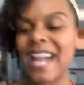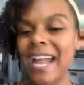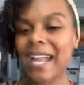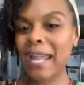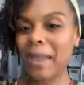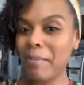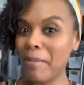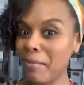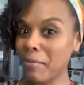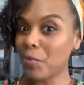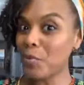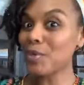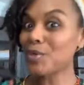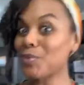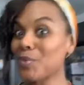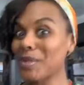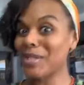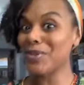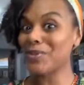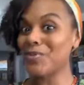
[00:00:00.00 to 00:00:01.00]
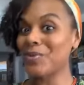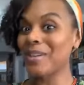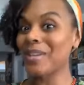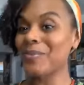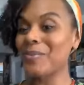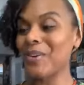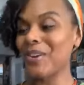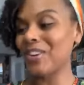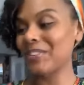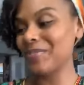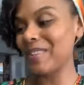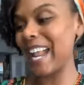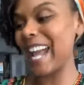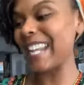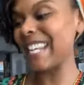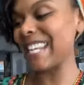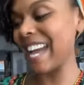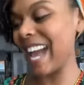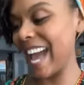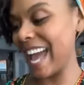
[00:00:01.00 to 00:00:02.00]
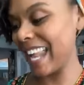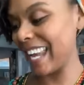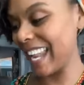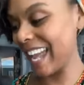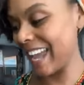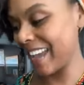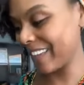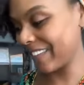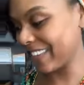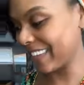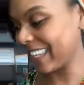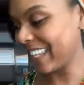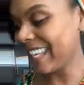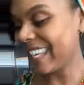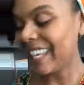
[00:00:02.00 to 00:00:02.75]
I can't remember which one of you it was, but I died laughing.